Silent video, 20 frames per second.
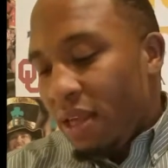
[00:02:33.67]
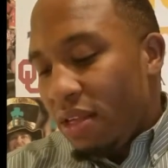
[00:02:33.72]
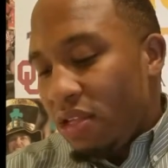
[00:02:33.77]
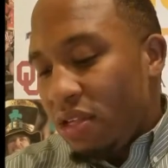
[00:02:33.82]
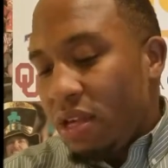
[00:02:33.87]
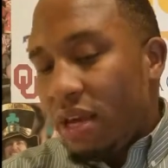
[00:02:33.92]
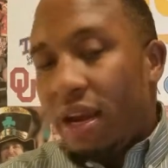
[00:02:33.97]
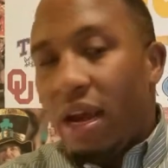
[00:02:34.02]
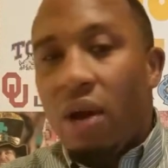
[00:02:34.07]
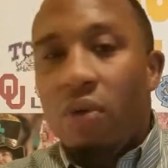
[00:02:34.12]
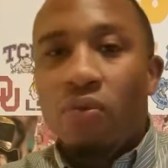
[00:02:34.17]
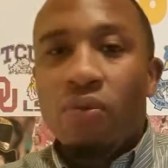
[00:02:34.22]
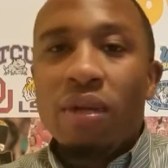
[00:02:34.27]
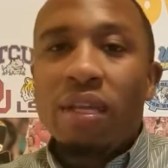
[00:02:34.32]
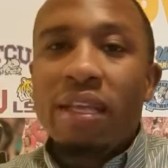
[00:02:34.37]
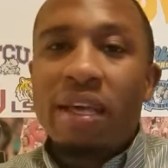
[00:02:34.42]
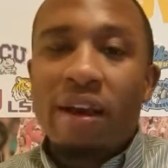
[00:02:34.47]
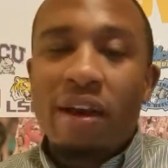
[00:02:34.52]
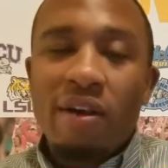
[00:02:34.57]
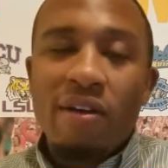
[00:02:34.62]
Shutout
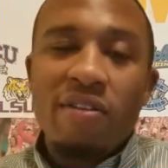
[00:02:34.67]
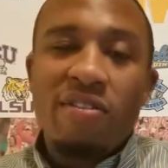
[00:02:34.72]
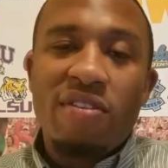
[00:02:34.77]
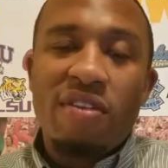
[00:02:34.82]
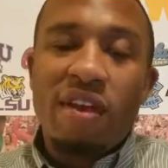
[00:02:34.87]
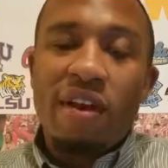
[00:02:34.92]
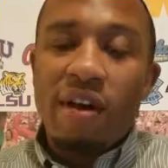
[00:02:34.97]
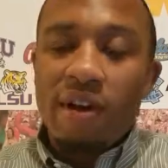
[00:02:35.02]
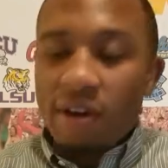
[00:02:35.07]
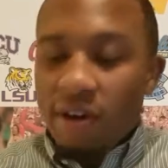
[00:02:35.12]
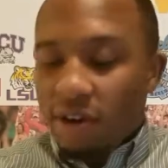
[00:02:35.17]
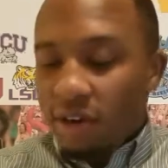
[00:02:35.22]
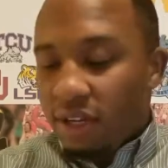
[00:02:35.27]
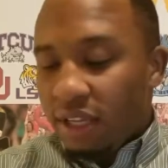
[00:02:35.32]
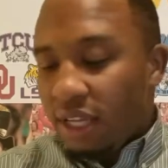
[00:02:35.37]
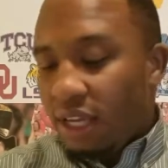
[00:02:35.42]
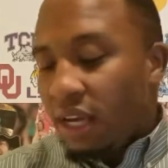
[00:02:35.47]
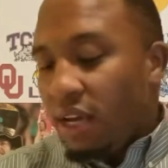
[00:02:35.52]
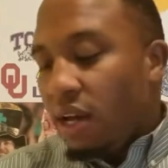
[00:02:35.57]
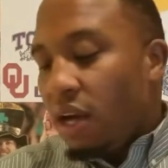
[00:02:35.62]
really hurts you
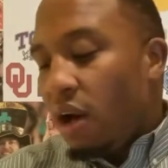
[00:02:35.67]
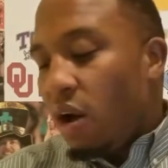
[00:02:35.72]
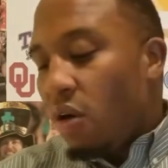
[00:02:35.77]
early.